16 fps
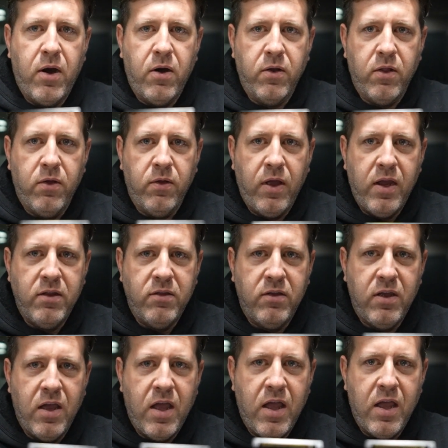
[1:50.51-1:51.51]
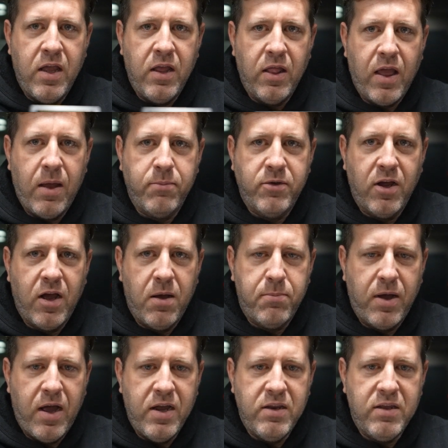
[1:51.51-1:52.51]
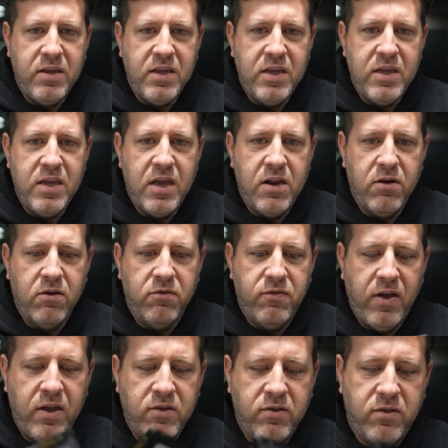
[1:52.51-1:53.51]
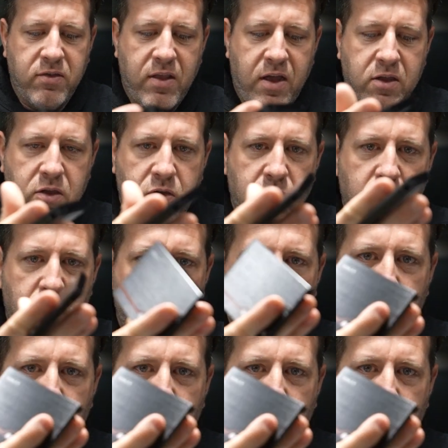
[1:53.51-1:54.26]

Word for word: parallel ATA laptop IDE interface that you